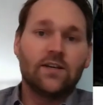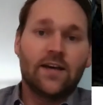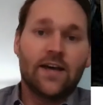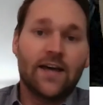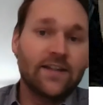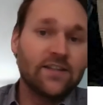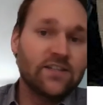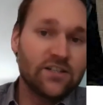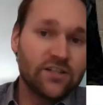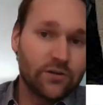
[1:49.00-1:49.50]

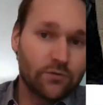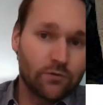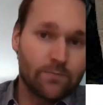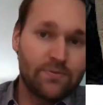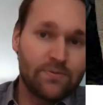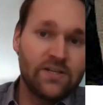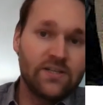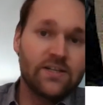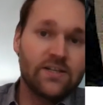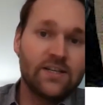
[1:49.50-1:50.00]
Hence, in
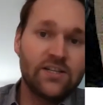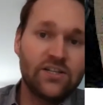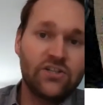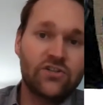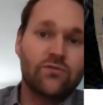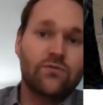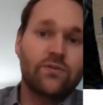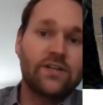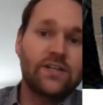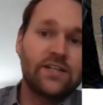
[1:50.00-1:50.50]
European
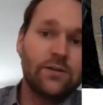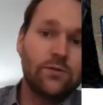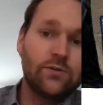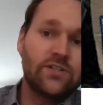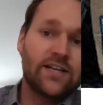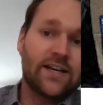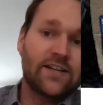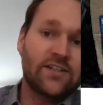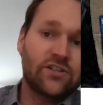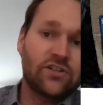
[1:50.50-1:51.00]
history, new
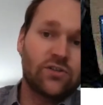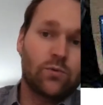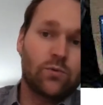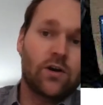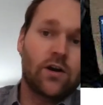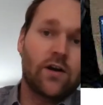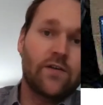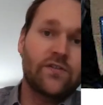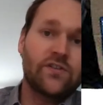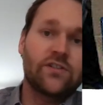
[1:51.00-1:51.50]
taxes
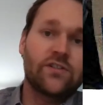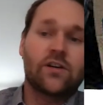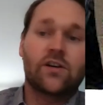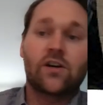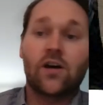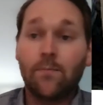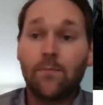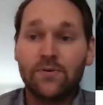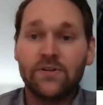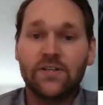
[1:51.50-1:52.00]
were often
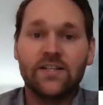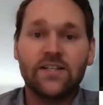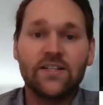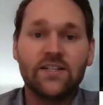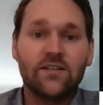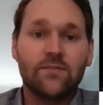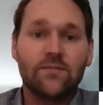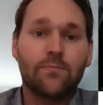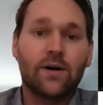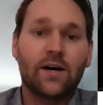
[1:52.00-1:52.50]
accompanied
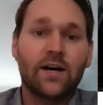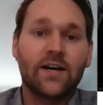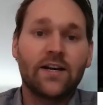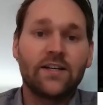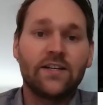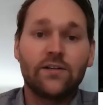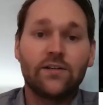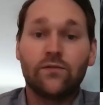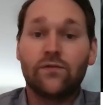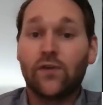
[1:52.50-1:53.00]
by
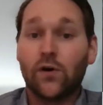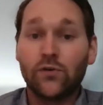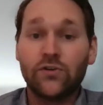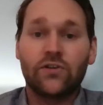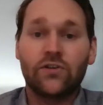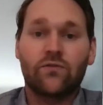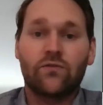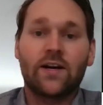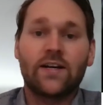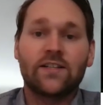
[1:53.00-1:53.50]
new
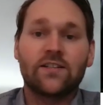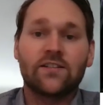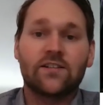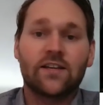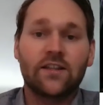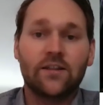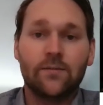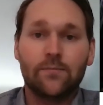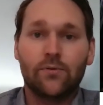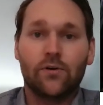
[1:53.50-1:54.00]
voting rights
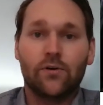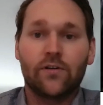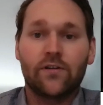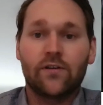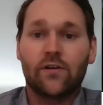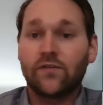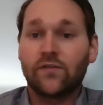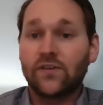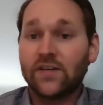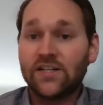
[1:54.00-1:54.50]
and the birth
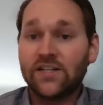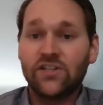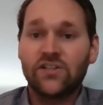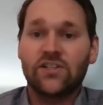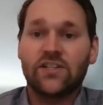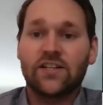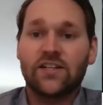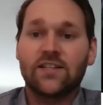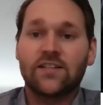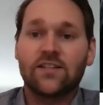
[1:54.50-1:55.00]
of nation
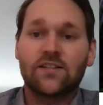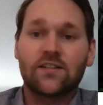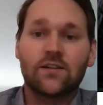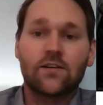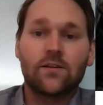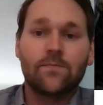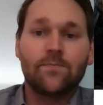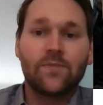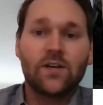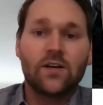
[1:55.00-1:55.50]
states.
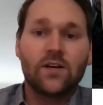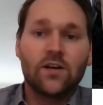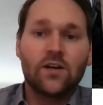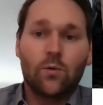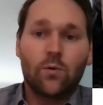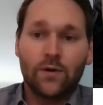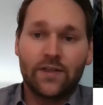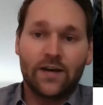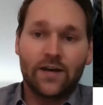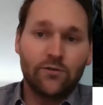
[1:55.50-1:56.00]

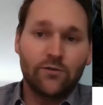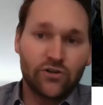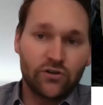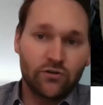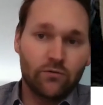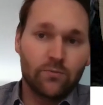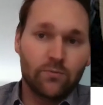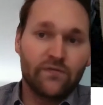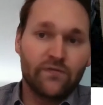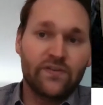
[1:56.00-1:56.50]
Without
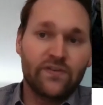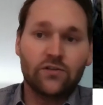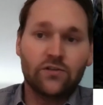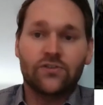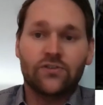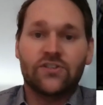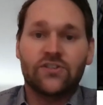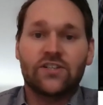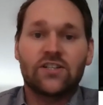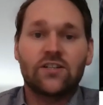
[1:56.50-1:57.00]
durable fiscal
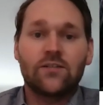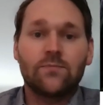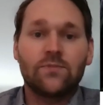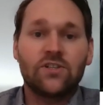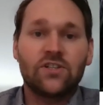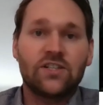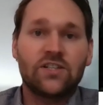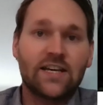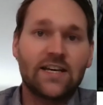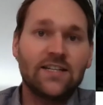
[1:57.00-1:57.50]
systems,
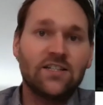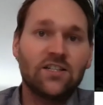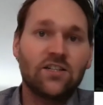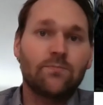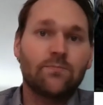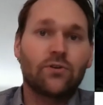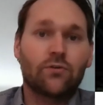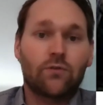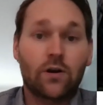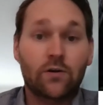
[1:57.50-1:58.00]
states,
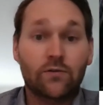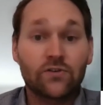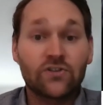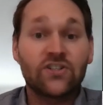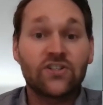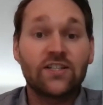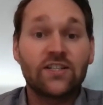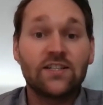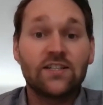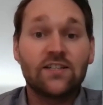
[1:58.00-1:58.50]

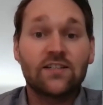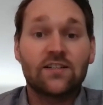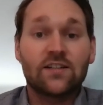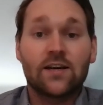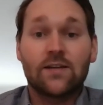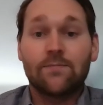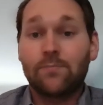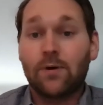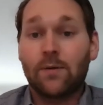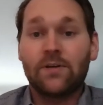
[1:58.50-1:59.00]
bureaucracies,
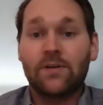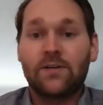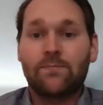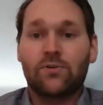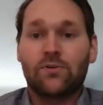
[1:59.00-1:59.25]
and public